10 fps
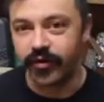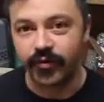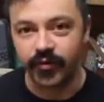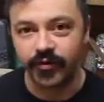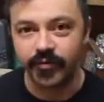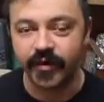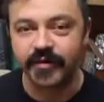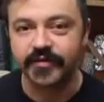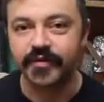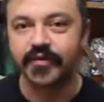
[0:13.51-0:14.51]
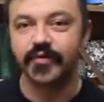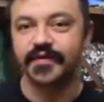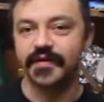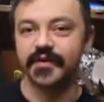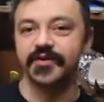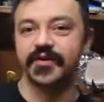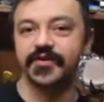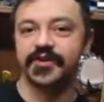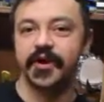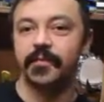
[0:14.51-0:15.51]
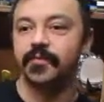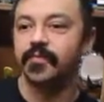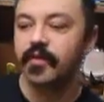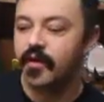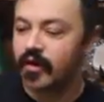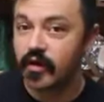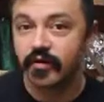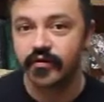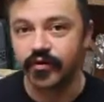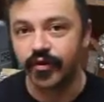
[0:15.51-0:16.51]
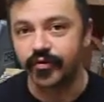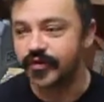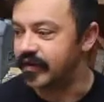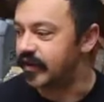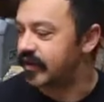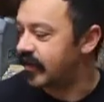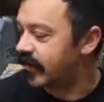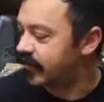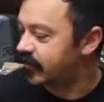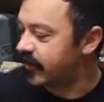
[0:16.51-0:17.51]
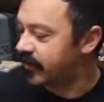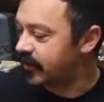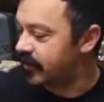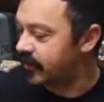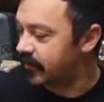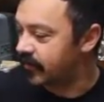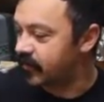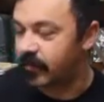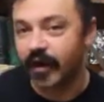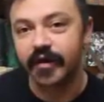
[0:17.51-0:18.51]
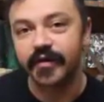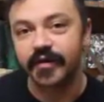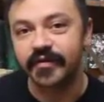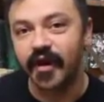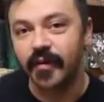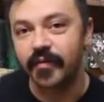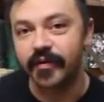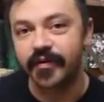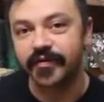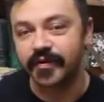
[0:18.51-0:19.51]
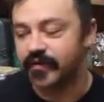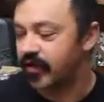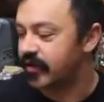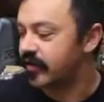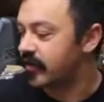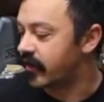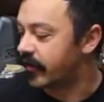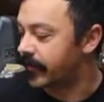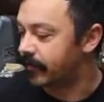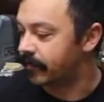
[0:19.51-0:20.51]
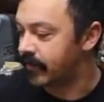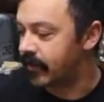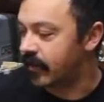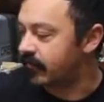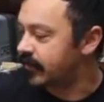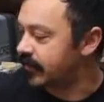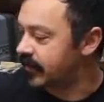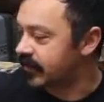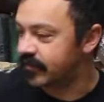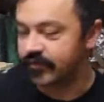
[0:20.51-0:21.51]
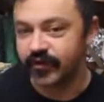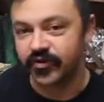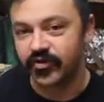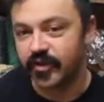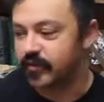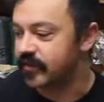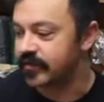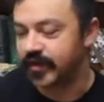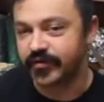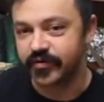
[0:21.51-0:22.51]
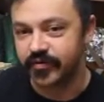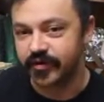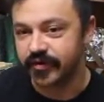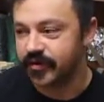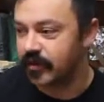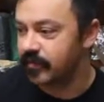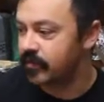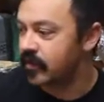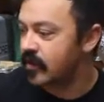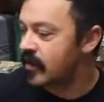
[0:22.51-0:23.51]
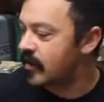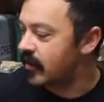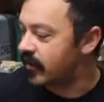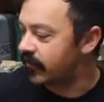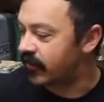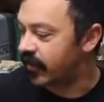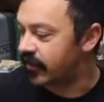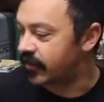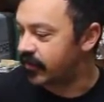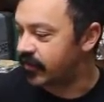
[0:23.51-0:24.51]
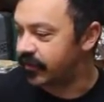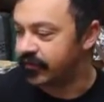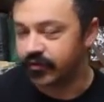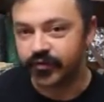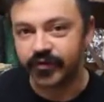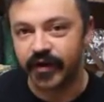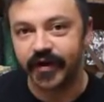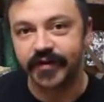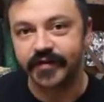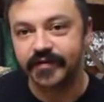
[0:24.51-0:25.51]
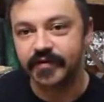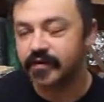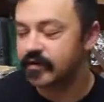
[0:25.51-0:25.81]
welcome back to the Queen City Guitar Shop. So today I've got the back and the top on this guitar. Everything is flushed up, the sides are cleaned up, and I've got a coat of glue size